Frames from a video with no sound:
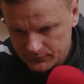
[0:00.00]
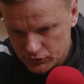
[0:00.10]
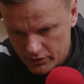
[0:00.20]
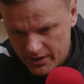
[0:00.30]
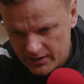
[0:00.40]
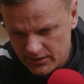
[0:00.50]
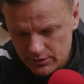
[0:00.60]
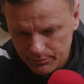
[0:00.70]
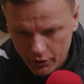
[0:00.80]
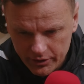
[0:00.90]
So yeah, a
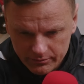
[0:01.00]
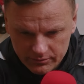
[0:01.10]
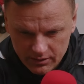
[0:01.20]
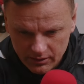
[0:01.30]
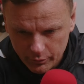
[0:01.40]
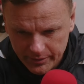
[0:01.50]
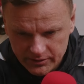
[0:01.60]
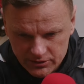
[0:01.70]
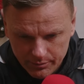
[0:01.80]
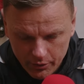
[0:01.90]
little bit
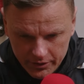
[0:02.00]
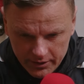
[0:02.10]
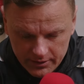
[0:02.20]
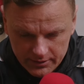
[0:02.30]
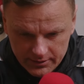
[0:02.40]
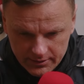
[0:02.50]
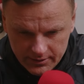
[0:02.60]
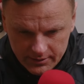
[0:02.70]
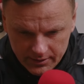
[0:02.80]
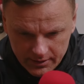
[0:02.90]
disappointed.
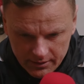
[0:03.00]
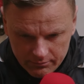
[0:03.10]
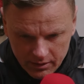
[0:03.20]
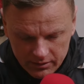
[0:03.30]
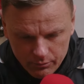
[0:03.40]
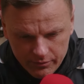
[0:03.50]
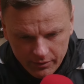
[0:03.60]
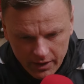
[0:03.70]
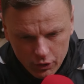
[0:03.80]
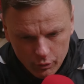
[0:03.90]
I think we've
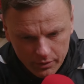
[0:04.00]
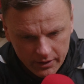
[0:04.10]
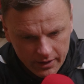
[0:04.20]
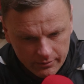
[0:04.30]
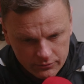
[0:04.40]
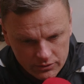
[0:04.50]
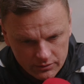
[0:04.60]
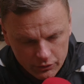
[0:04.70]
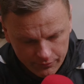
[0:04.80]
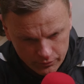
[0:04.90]
let a couple of games.
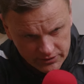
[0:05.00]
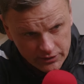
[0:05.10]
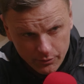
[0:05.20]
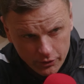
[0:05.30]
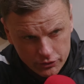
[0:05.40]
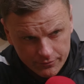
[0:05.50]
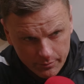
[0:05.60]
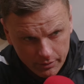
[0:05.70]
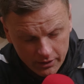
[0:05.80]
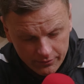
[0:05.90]
You know, if we're 6 points off the
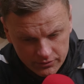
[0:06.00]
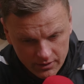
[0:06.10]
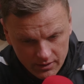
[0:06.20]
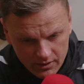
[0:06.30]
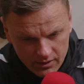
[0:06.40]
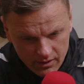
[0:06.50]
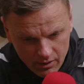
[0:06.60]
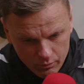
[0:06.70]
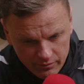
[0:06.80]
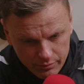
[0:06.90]
playoffs,
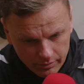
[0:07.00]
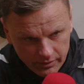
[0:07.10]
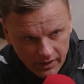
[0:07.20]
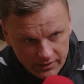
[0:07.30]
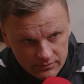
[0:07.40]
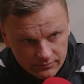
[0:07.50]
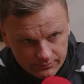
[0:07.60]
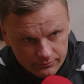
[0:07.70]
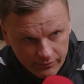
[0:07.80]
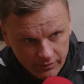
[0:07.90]
and
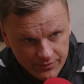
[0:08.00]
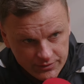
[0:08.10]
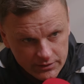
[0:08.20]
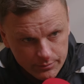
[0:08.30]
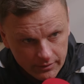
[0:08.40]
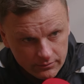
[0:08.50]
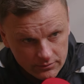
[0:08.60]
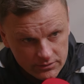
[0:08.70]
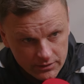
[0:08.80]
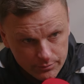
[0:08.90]
we've left six
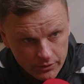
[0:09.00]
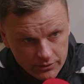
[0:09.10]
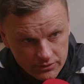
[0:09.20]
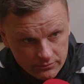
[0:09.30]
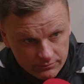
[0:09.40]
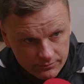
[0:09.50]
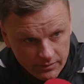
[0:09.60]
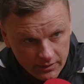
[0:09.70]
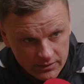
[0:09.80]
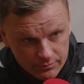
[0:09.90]
points
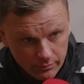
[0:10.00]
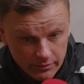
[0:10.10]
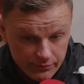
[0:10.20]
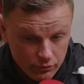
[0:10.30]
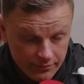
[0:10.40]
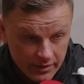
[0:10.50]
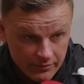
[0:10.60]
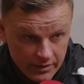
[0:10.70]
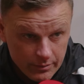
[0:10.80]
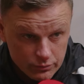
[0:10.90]
in the last probably four or
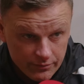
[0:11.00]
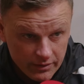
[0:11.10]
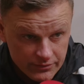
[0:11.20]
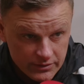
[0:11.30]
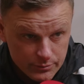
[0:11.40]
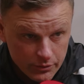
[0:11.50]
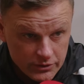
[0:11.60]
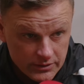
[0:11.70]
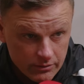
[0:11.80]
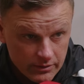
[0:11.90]
five games, we've left 6
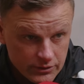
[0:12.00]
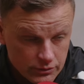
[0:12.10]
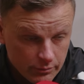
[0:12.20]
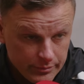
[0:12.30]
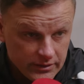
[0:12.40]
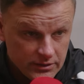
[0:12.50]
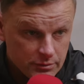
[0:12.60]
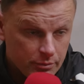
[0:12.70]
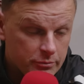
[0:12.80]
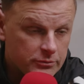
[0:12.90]
points out there. So a bit of
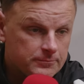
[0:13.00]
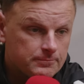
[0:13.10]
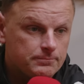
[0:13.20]
disappointment.